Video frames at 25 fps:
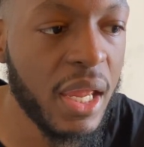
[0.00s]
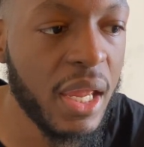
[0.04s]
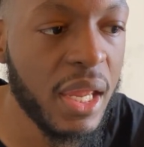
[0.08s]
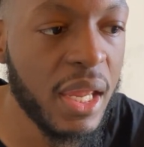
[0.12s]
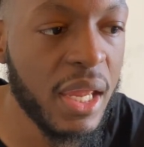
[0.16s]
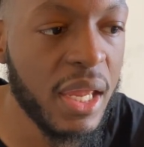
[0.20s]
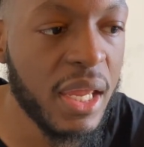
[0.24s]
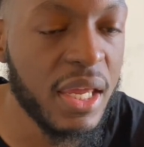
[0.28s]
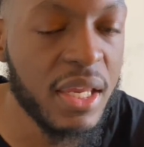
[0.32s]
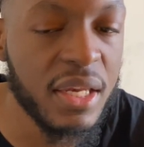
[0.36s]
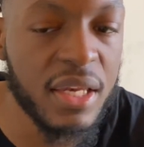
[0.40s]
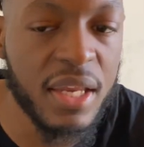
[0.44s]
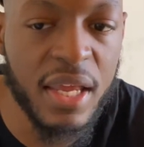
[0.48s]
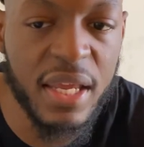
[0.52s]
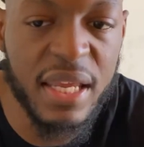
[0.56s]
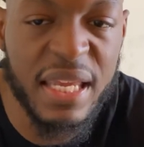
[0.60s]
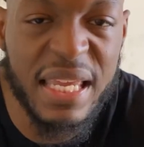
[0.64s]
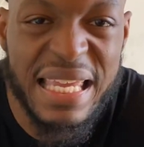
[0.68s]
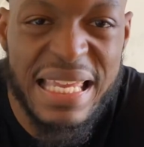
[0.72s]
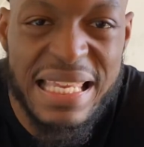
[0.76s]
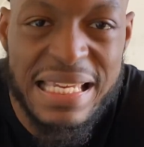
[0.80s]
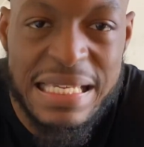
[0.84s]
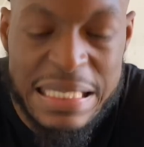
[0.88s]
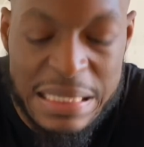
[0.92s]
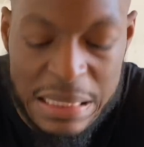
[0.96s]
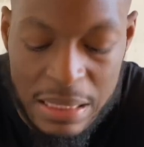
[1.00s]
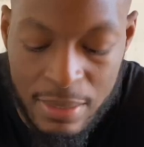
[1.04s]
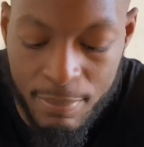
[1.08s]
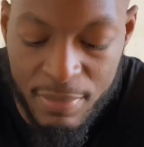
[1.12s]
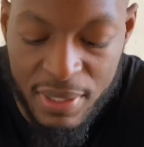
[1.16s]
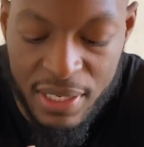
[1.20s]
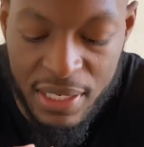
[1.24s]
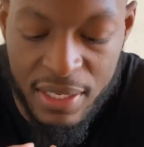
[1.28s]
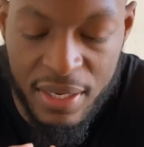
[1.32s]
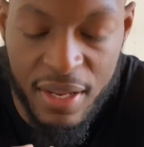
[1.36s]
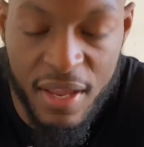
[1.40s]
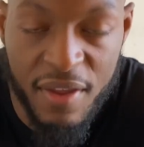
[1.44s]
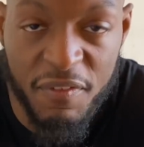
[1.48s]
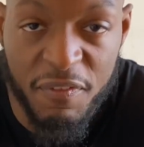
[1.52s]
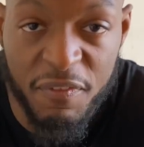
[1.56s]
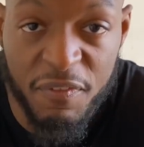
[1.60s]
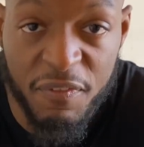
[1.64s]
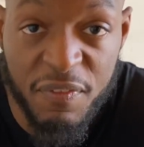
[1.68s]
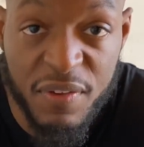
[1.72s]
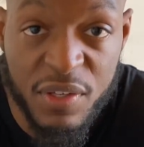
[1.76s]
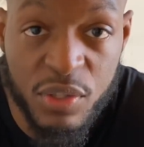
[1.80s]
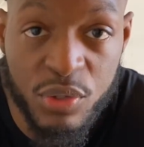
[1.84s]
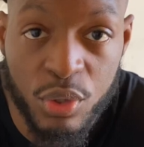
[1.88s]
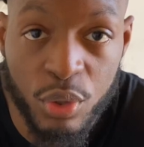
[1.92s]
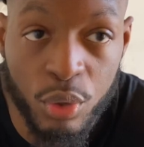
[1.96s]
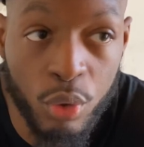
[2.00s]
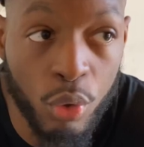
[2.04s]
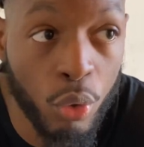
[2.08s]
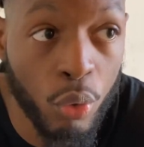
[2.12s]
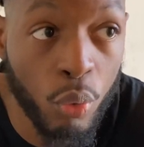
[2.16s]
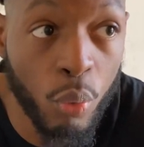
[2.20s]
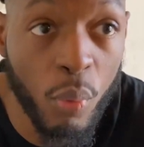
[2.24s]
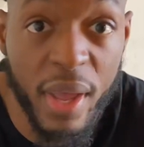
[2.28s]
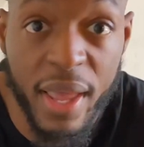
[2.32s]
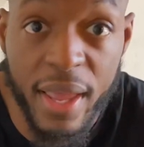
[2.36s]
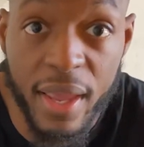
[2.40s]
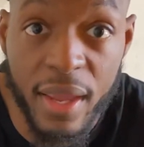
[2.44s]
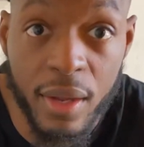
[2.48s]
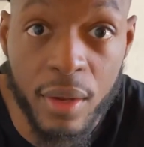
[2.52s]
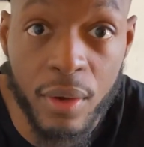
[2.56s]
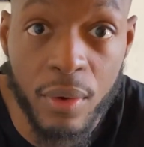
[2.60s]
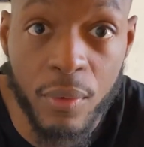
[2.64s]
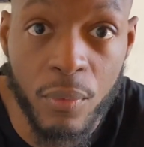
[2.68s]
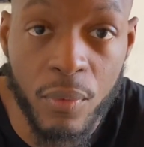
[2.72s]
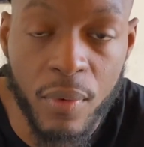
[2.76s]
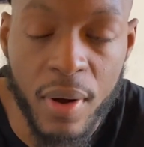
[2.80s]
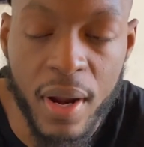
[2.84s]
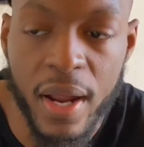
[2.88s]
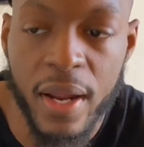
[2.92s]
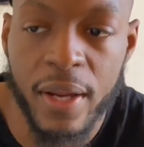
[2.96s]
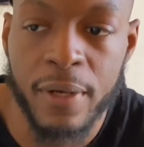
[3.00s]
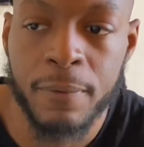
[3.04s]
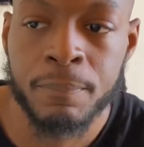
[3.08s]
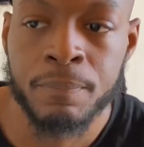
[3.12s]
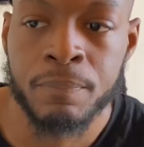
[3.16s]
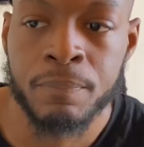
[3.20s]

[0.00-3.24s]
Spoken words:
in a intimate, a physical way, right?